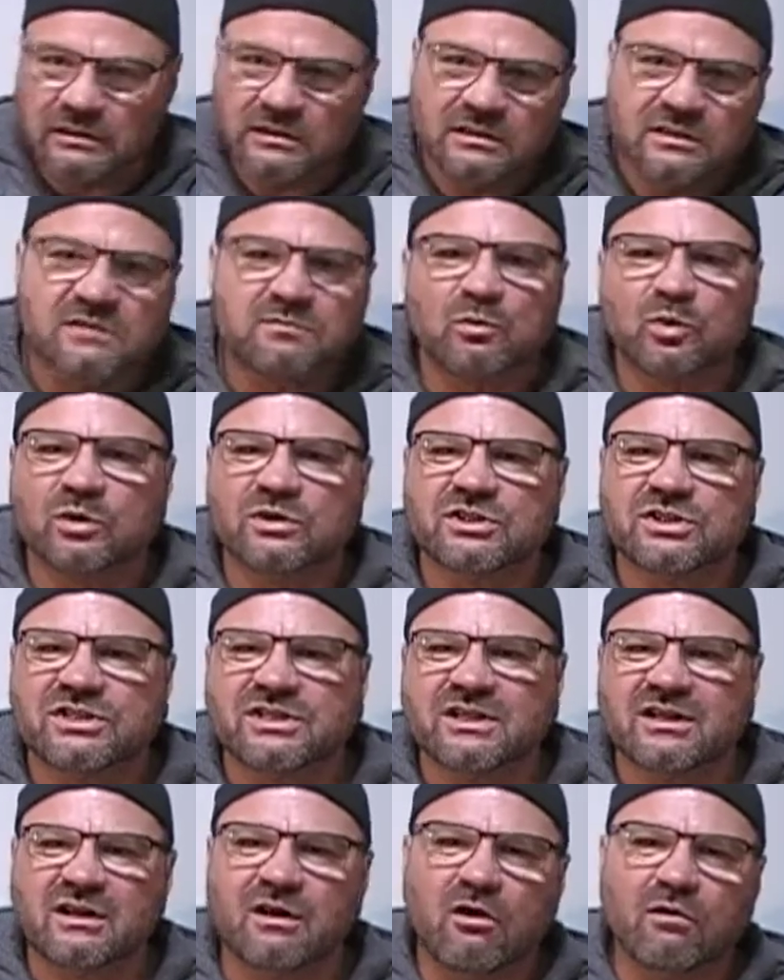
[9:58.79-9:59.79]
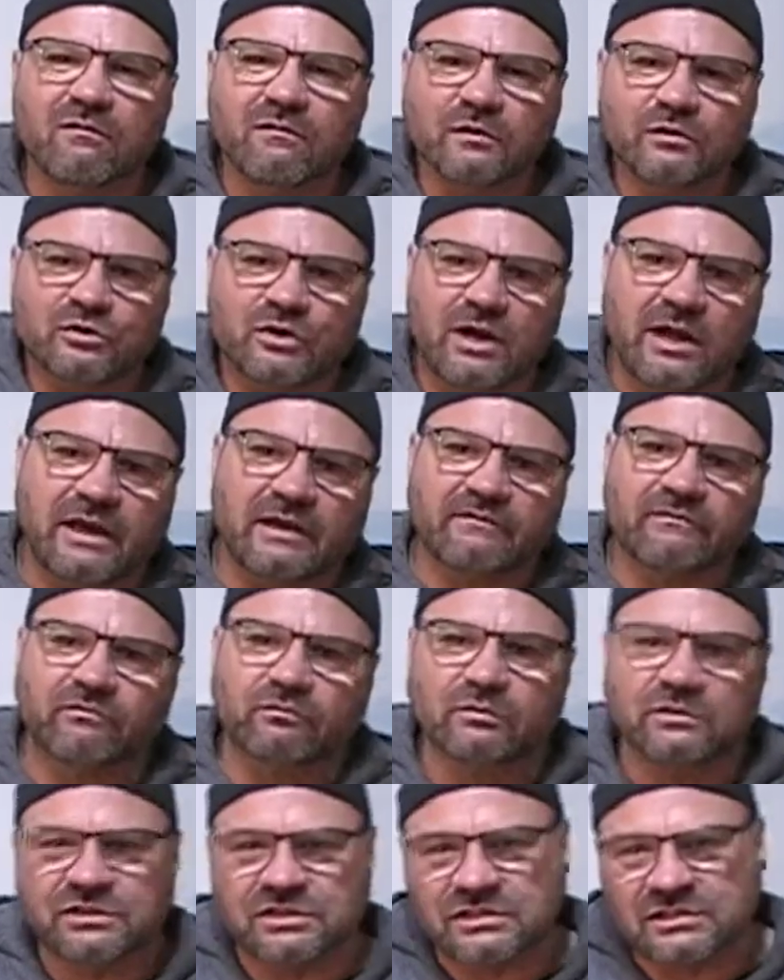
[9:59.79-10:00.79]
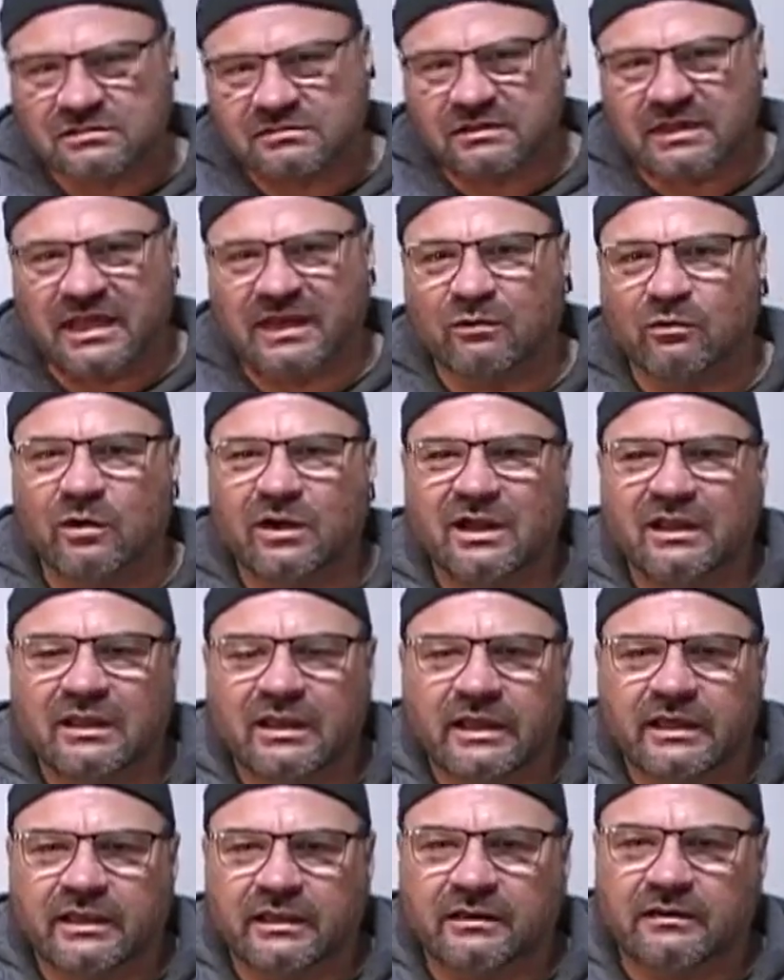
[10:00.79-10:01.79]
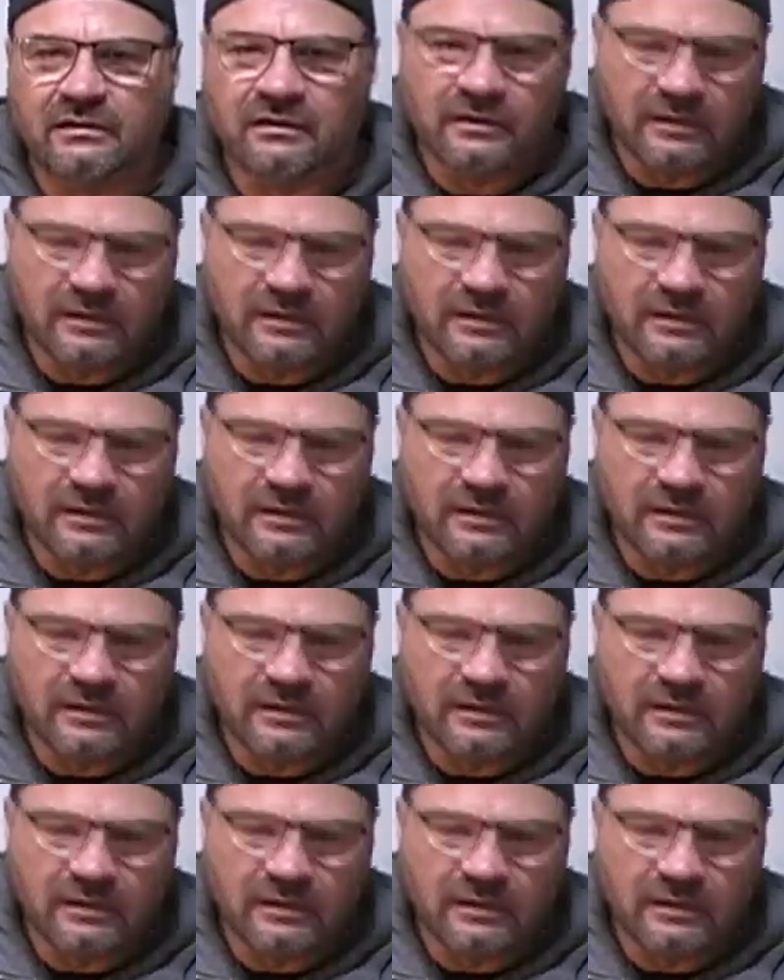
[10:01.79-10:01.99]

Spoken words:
It's more just an overdrive, which is kind of where I like it.